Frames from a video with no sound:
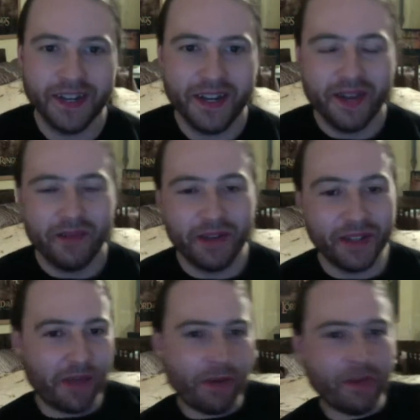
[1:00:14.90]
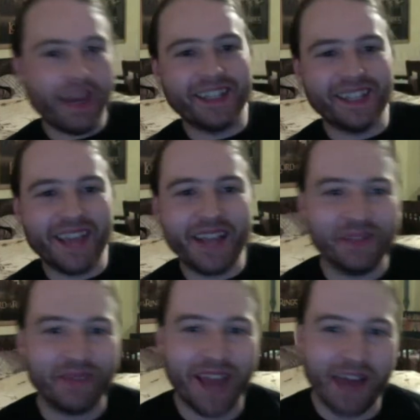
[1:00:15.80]
Because then when we get to the end
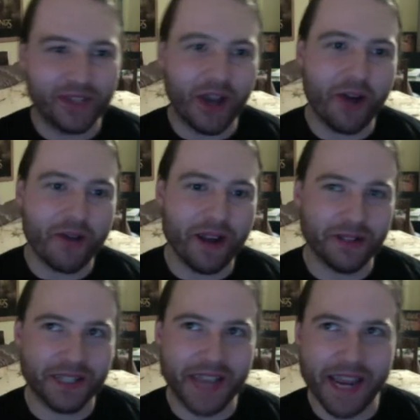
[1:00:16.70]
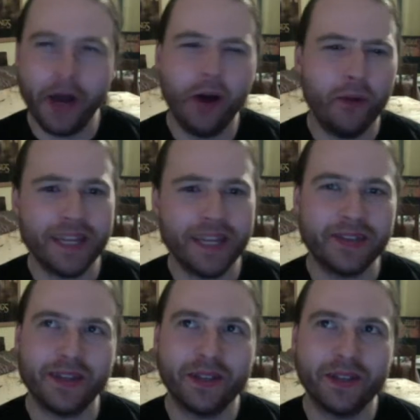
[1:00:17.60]
and we have Tariel saying, oh, we need to
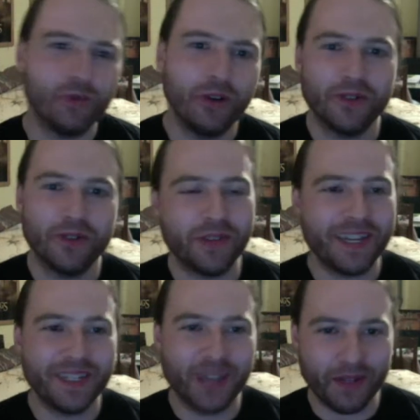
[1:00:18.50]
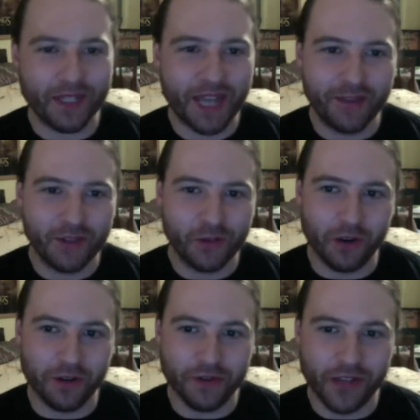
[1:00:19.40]
think of the dwarves and we need to go and save the
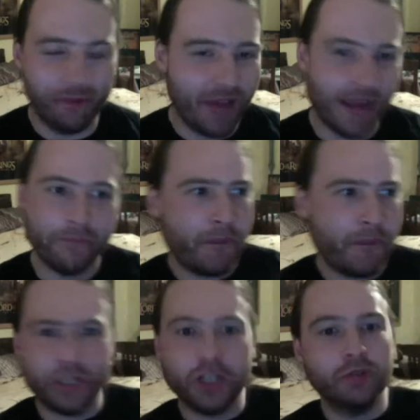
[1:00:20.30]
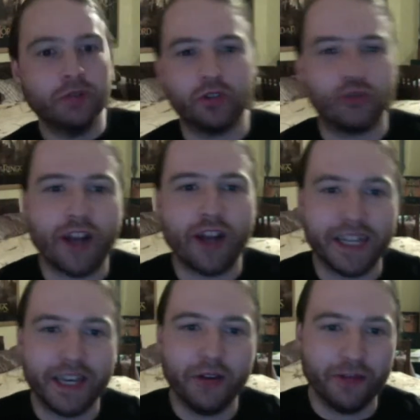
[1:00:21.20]
dwarves, I'm like, bitch, you were just trying to
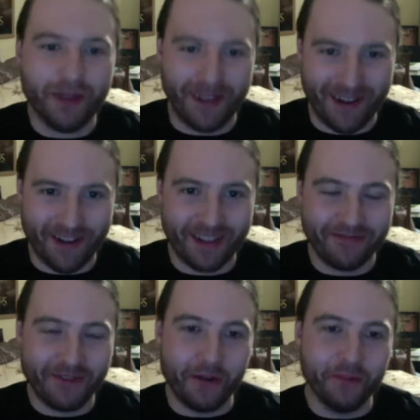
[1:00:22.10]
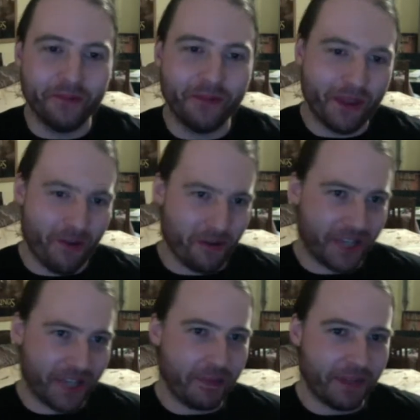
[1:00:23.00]
kill them earlier in the film when they were
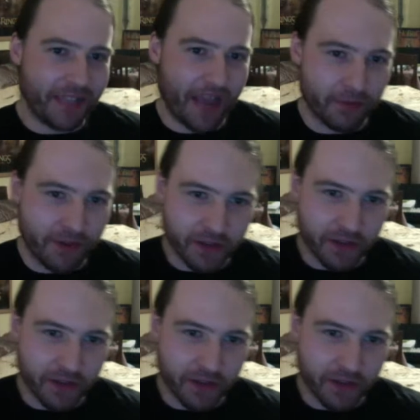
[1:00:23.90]
escaping down the river.